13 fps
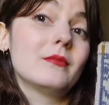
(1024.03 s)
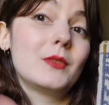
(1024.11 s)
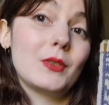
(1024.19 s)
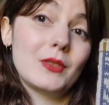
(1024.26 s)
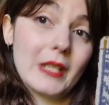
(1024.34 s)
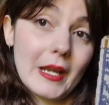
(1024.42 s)

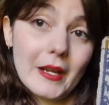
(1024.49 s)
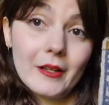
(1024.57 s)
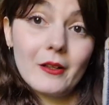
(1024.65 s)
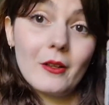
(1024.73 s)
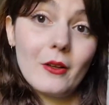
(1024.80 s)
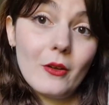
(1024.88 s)
the
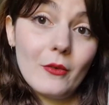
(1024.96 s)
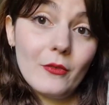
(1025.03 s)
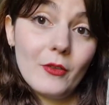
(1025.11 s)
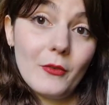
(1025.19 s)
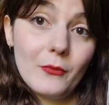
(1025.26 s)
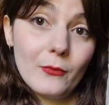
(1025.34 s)
tail
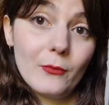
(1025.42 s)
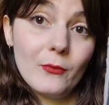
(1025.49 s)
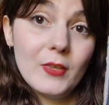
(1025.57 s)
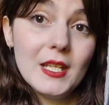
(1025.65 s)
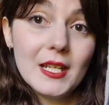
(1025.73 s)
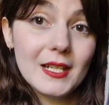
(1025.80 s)
of a
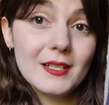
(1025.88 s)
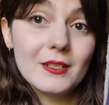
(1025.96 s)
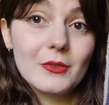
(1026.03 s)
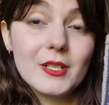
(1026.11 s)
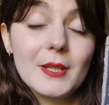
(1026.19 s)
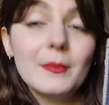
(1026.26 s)

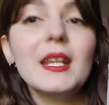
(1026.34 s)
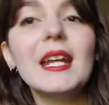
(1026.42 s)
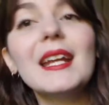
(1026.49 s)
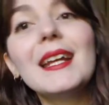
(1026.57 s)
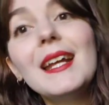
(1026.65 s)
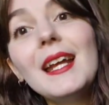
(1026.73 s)
phoenix or
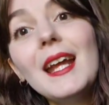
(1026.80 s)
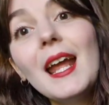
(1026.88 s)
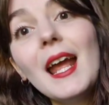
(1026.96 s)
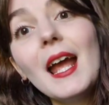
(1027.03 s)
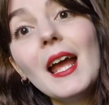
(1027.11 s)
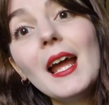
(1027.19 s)
something.
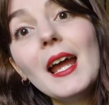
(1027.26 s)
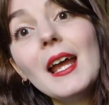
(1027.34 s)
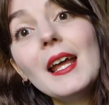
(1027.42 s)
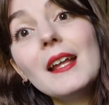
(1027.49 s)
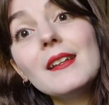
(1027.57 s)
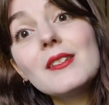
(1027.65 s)

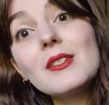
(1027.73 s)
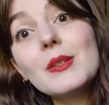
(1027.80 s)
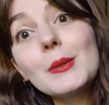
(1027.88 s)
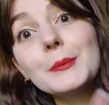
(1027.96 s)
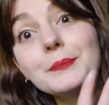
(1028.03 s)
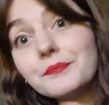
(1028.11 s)
And
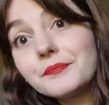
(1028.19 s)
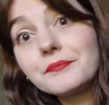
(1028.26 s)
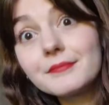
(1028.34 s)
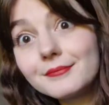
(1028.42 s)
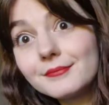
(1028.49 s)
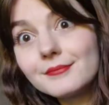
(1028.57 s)
so
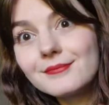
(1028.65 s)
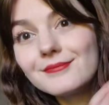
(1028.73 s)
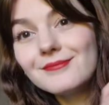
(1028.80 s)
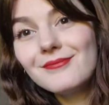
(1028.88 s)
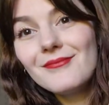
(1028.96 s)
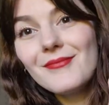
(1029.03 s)

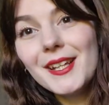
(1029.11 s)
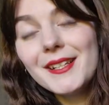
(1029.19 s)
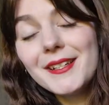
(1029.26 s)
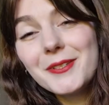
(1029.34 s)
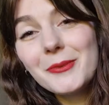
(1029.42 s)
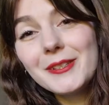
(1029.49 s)

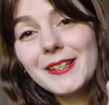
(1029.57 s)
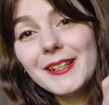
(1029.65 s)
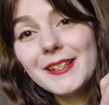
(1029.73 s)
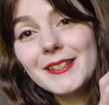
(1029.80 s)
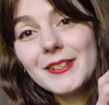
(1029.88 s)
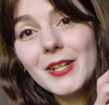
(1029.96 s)
that's what I
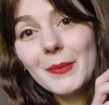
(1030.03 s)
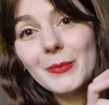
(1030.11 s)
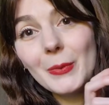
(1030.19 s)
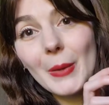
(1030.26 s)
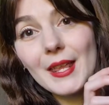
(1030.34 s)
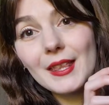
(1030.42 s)
ended
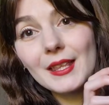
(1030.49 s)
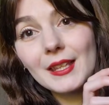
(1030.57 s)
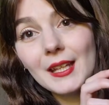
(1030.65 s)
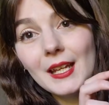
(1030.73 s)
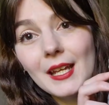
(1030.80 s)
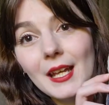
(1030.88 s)
up
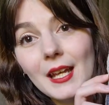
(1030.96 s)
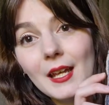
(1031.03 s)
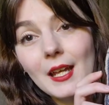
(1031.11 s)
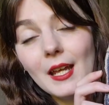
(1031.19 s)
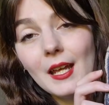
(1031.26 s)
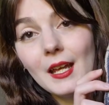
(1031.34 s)
with.
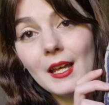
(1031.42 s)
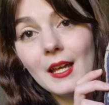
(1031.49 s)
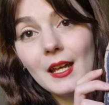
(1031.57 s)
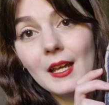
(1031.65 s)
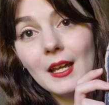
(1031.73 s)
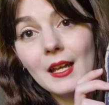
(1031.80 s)

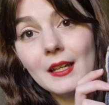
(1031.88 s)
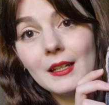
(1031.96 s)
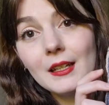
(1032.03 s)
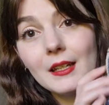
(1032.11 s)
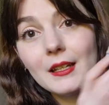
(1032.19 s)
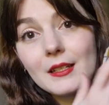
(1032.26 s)

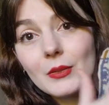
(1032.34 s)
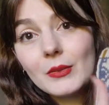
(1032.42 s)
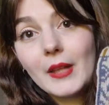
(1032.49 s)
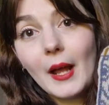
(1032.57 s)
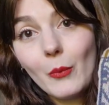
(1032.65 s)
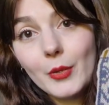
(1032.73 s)
And so
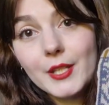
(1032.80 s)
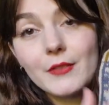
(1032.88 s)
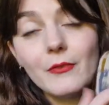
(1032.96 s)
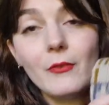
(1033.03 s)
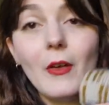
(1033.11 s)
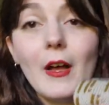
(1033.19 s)
that
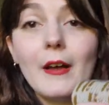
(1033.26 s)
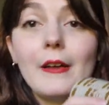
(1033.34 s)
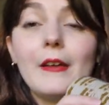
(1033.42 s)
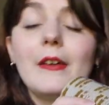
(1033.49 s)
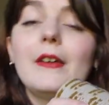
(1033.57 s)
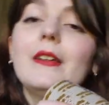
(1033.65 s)
was
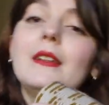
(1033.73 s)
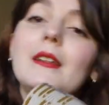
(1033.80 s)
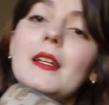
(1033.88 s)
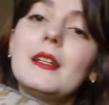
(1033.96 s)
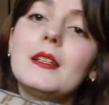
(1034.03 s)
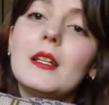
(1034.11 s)
fire.
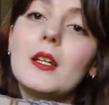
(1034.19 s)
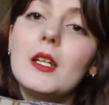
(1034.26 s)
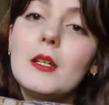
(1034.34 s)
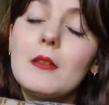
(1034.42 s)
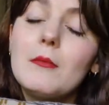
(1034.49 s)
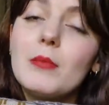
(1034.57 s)
Then
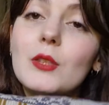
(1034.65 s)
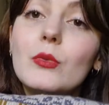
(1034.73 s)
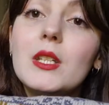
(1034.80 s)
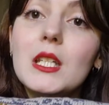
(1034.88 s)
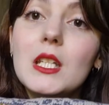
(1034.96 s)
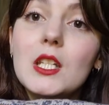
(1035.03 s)

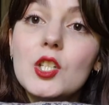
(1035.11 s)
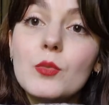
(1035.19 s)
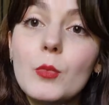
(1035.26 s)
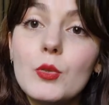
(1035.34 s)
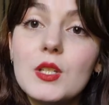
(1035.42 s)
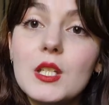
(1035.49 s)
between each
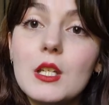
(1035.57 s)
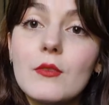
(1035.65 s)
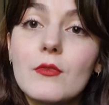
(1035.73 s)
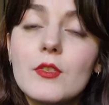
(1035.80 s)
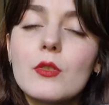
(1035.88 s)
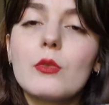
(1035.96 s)

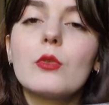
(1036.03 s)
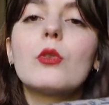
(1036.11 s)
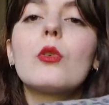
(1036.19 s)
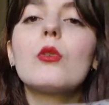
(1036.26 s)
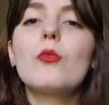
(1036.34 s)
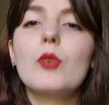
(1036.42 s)
motif, so the
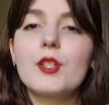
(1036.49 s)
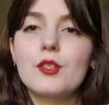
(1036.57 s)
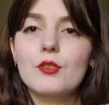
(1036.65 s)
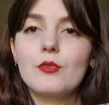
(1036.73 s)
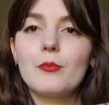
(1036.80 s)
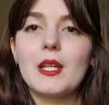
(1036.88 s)
goal
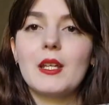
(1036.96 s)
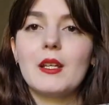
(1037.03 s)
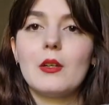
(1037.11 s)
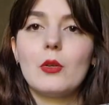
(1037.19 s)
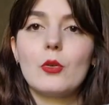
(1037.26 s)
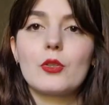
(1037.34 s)
was to make
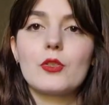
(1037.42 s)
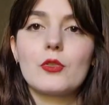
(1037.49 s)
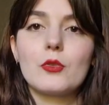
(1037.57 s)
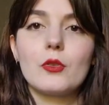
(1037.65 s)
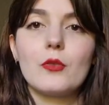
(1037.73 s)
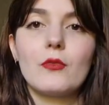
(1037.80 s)
it look
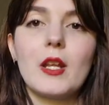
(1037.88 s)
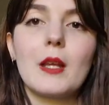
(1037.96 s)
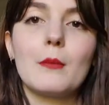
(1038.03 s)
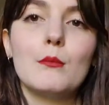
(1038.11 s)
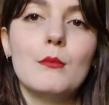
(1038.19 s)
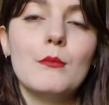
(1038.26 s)
sort of
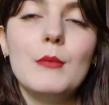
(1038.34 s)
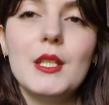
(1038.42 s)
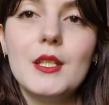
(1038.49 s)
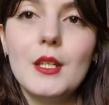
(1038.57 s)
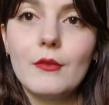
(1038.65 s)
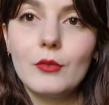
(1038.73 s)
like
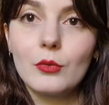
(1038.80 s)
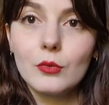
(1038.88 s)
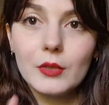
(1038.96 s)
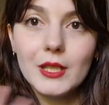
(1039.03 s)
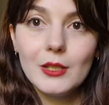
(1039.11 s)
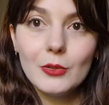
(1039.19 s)

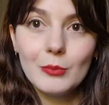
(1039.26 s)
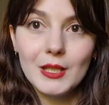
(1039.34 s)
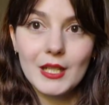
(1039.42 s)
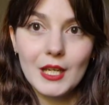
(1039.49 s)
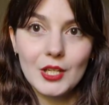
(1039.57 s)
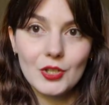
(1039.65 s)
medieval
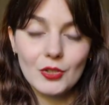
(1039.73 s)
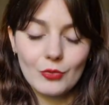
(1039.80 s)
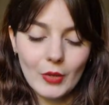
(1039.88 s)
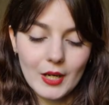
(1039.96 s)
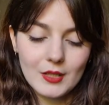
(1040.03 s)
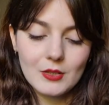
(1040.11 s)
illumination,
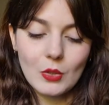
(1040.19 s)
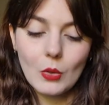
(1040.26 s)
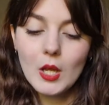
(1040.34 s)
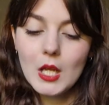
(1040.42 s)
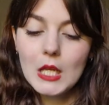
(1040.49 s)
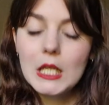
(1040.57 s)
right?
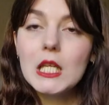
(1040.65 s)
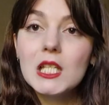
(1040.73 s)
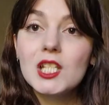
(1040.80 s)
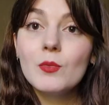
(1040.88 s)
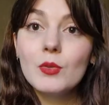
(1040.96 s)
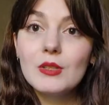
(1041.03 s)
So
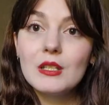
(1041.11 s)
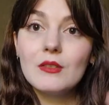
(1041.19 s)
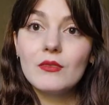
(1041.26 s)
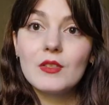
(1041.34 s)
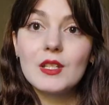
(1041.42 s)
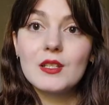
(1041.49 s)
each
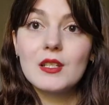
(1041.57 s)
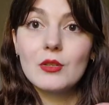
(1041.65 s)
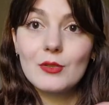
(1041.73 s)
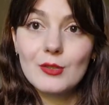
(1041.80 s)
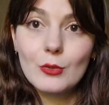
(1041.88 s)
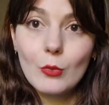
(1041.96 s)
motif is in
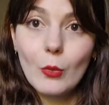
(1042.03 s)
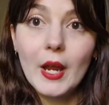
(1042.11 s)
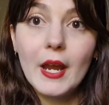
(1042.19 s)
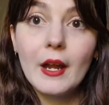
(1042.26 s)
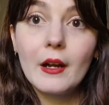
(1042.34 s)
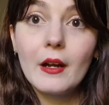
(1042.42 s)
a
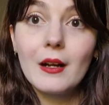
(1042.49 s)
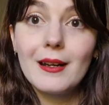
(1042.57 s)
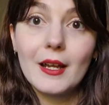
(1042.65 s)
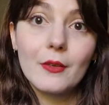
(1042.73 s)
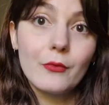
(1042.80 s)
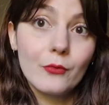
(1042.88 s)
square,
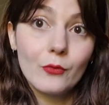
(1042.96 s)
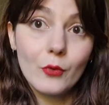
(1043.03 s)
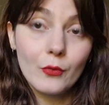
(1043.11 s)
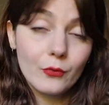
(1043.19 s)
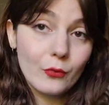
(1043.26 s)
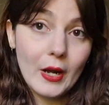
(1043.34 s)
like
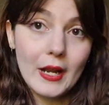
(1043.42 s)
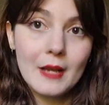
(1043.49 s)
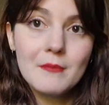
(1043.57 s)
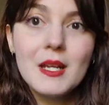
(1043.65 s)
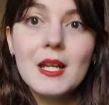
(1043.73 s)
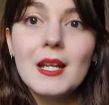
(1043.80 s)
a frame,